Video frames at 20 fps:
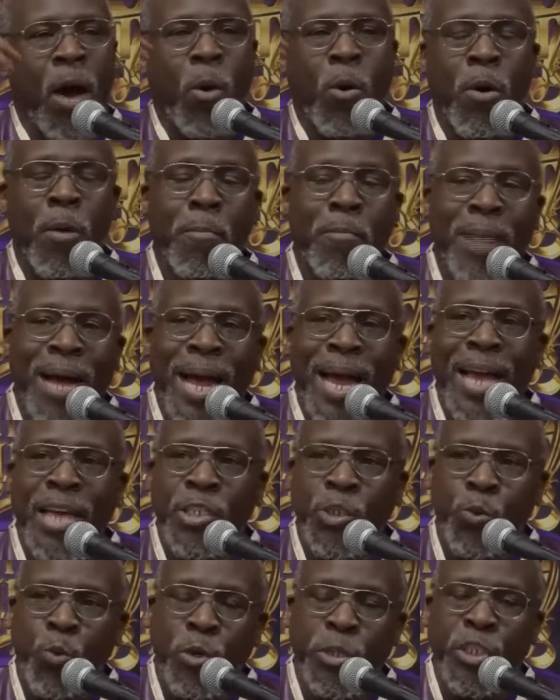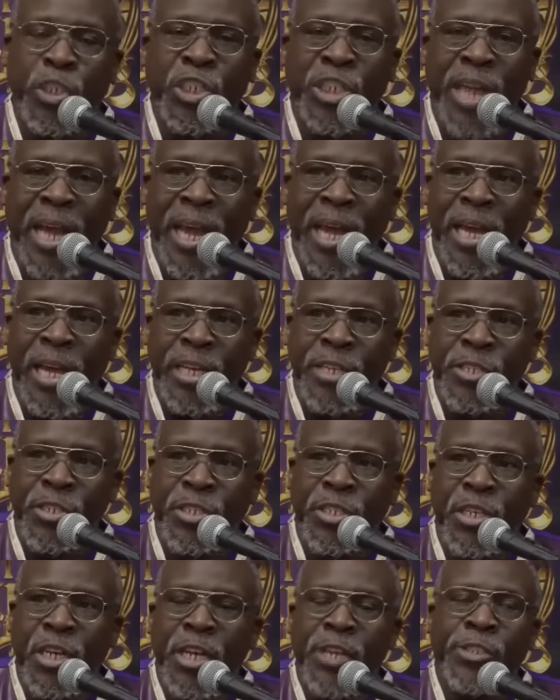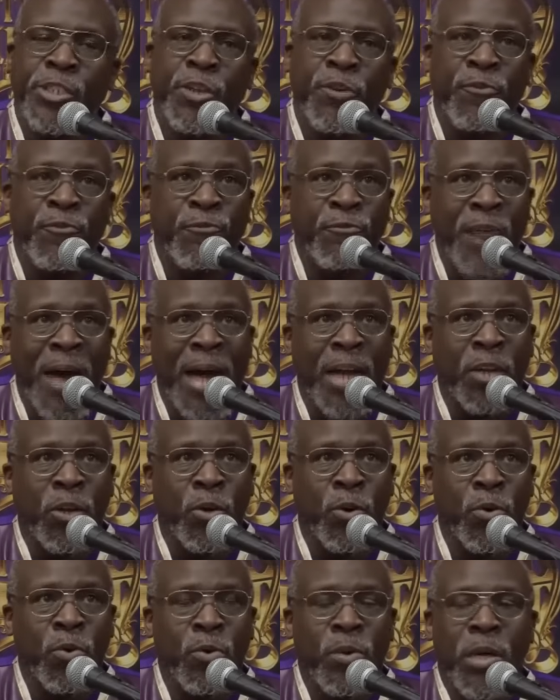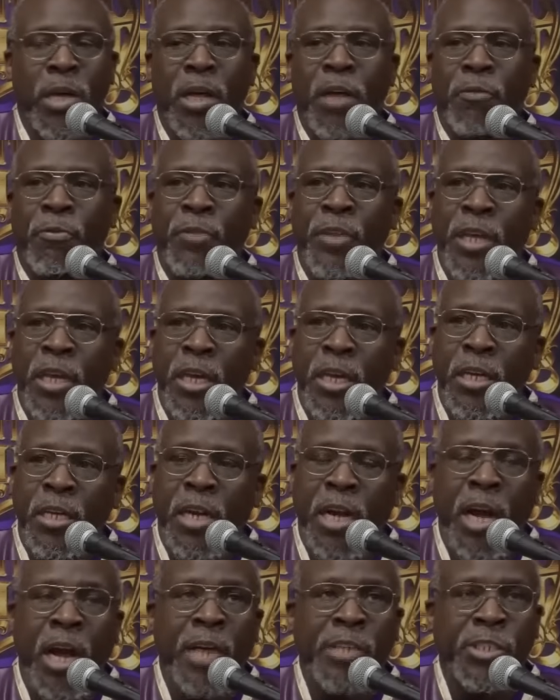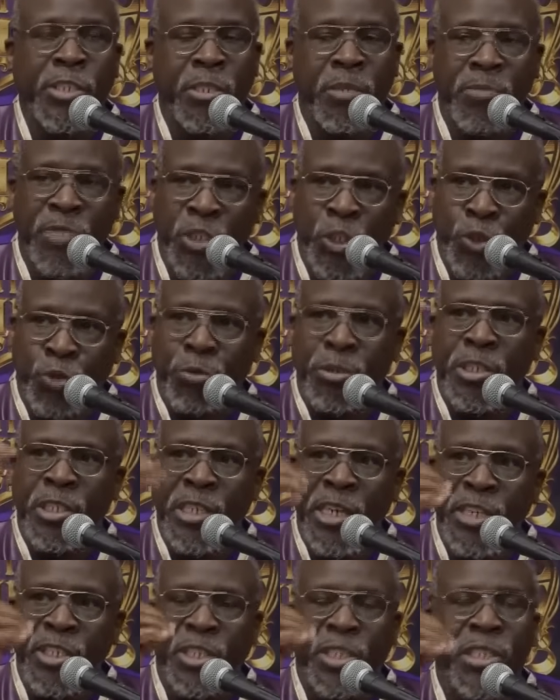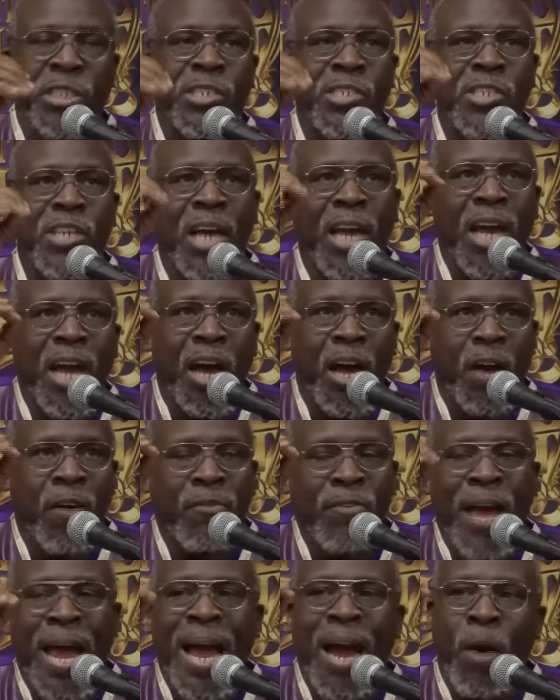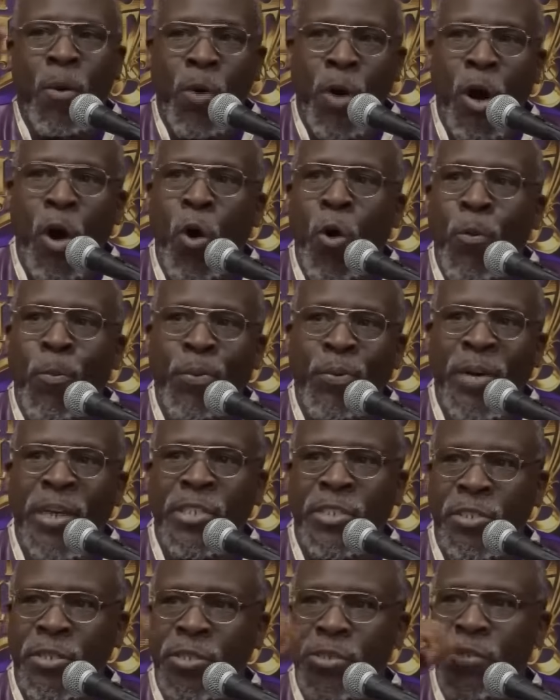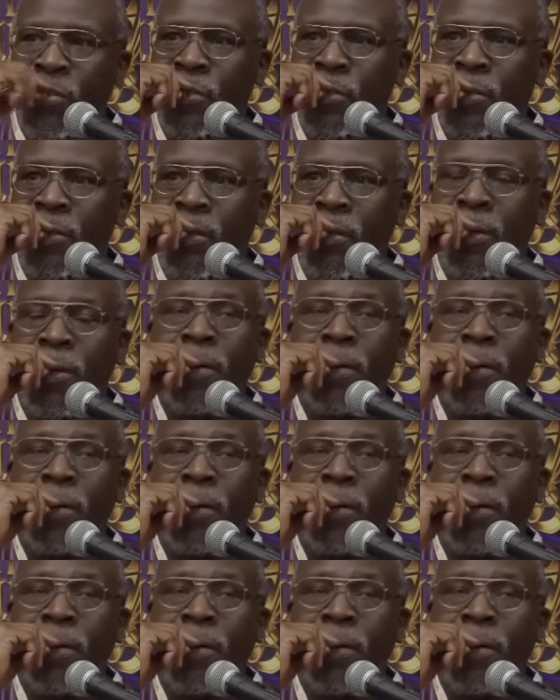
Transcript: Our minds were changed to follow the customs, traditions of our oppressors.